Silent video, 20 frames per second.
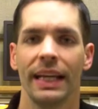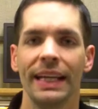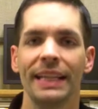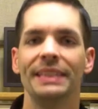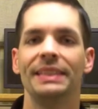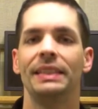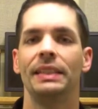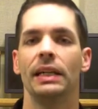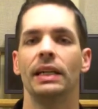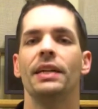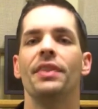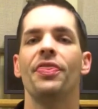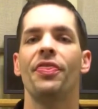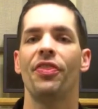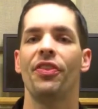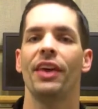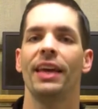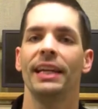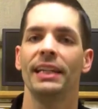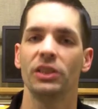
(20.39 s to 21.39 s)
He's done
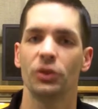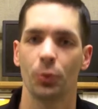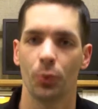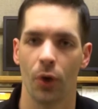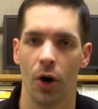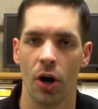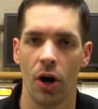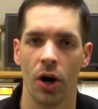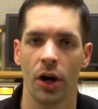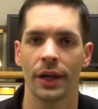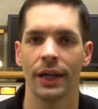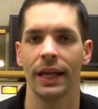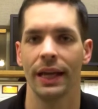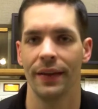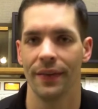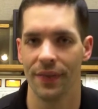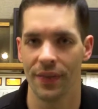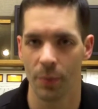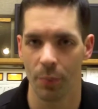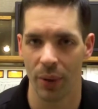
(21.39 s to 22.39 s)
things wrong
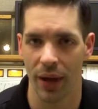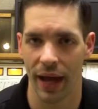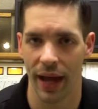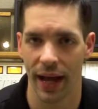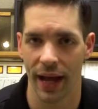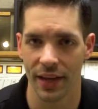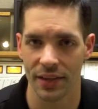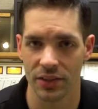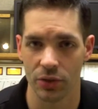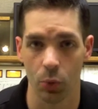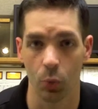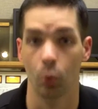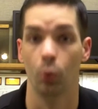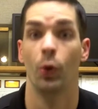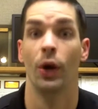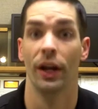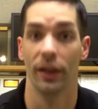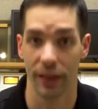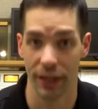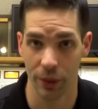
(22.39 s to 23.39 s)
in the past,
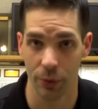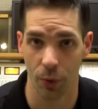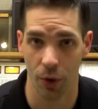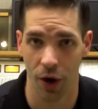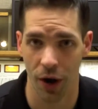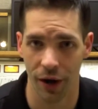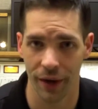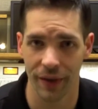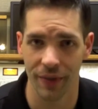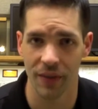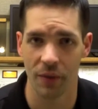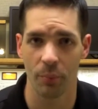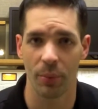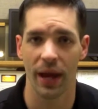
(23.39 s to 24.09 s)
really wrong in the